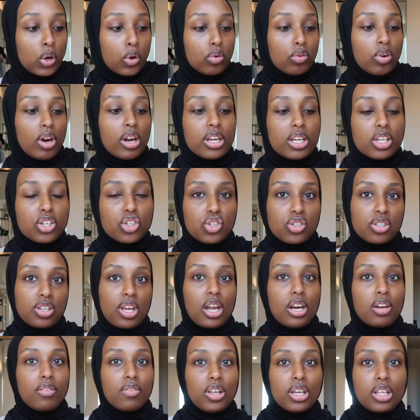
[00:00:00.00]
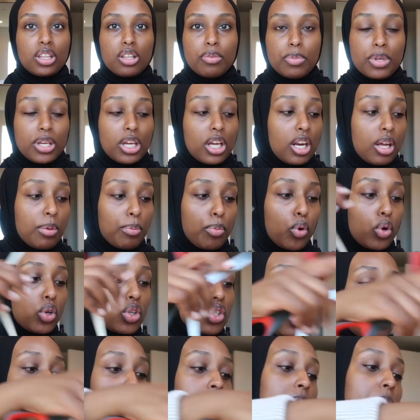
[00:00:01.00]
already, just kind of like the beginning
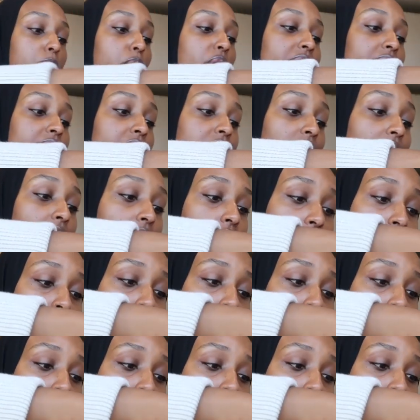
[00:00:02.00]
portion, me waking